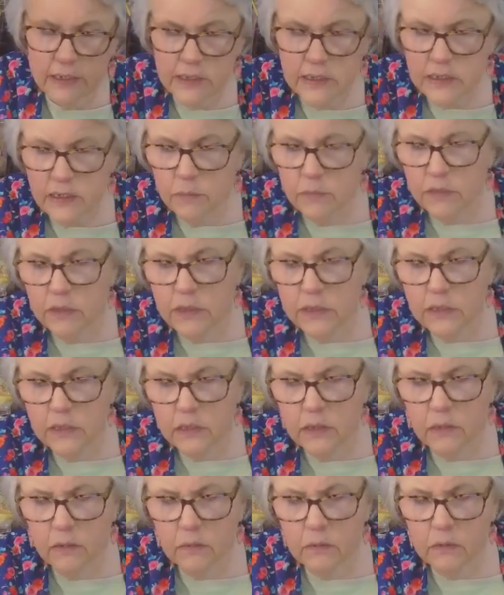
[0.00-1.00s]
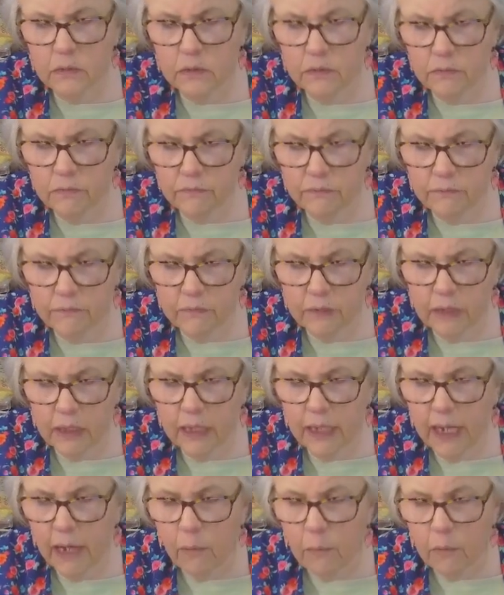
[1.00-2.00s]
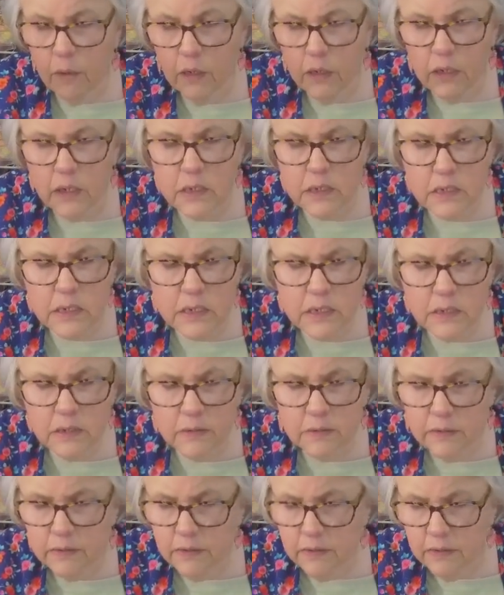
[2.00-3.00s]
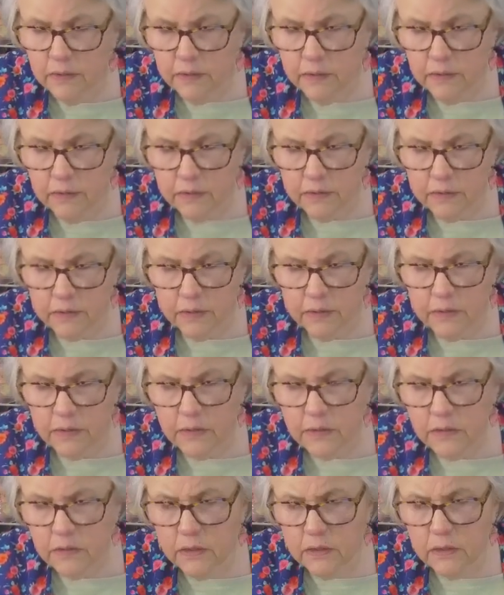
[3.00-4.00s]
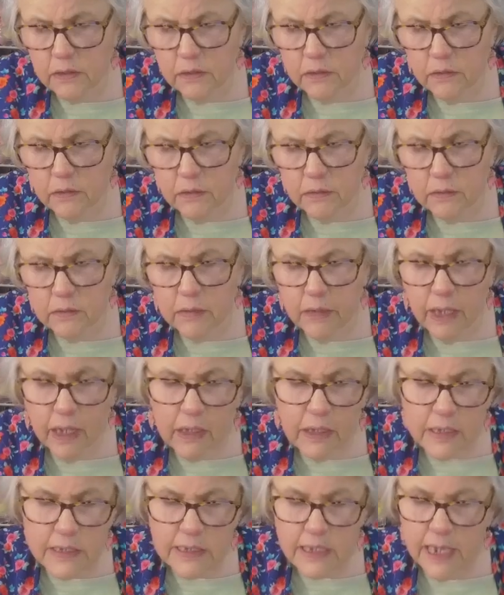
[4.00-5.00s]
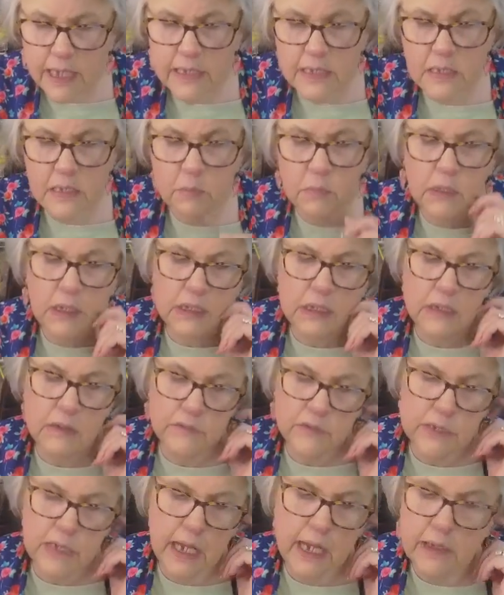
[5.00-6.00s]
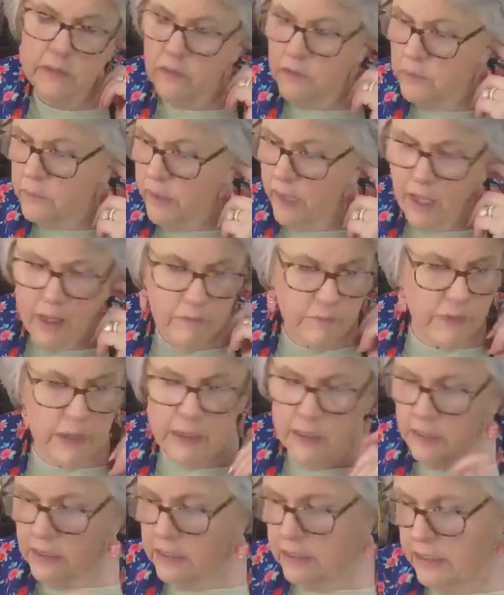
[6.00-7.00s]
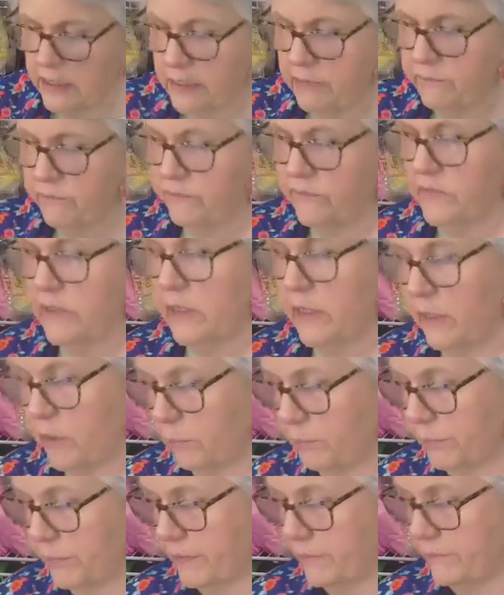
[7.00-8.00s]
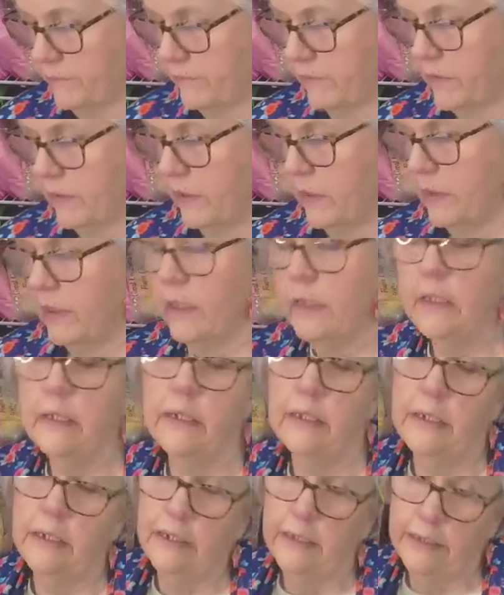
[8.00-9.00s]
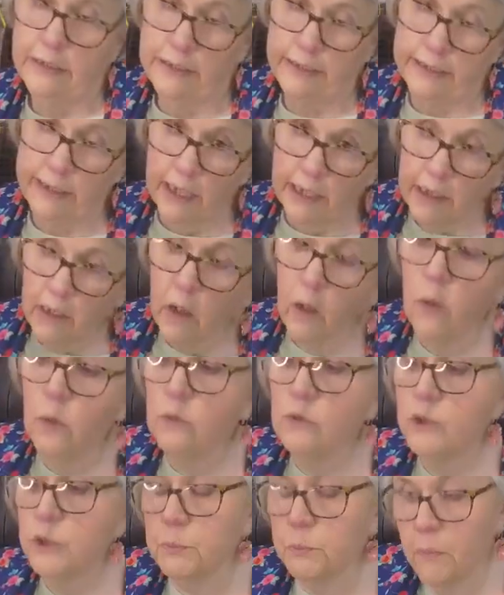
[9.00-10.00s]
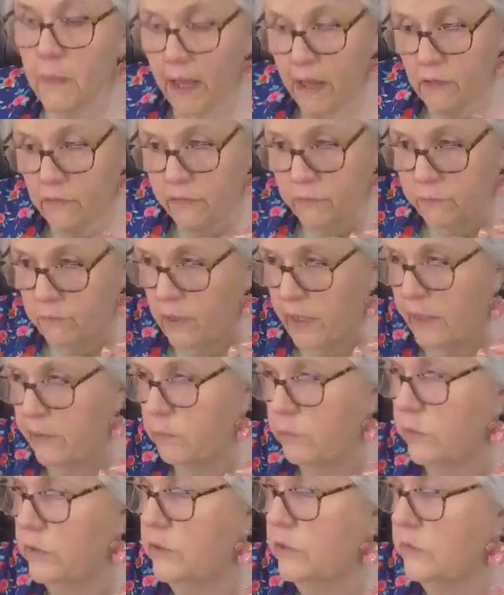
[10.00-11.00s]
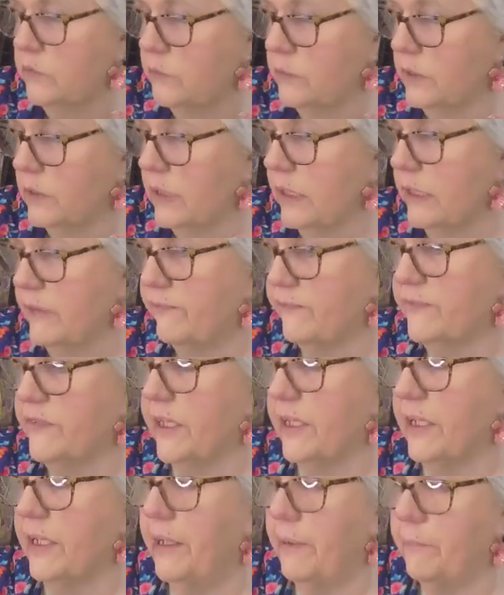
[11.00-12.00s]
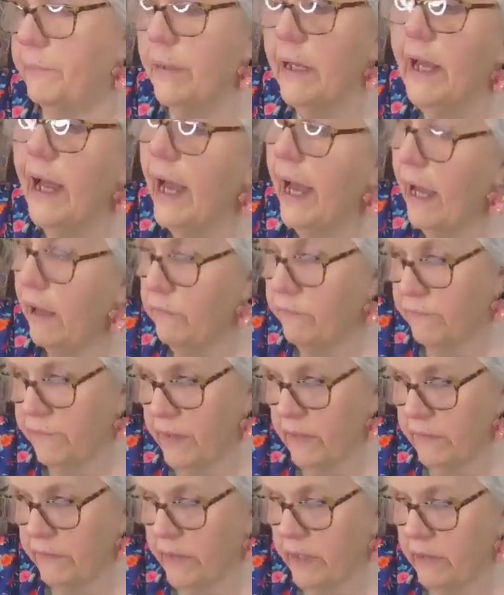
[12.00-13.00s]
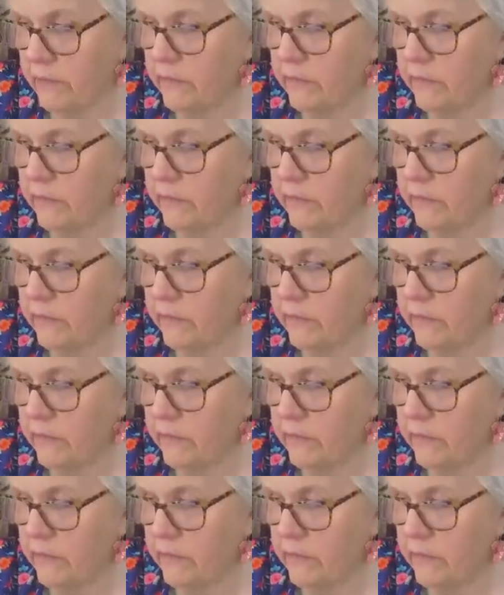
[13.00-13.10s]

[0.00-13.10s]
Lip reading: some of these cute little flowers. That's cute. Now let's add some leaves. I do have a leaf tip. You got to hold your mouth right when you do a leaf tip. I found that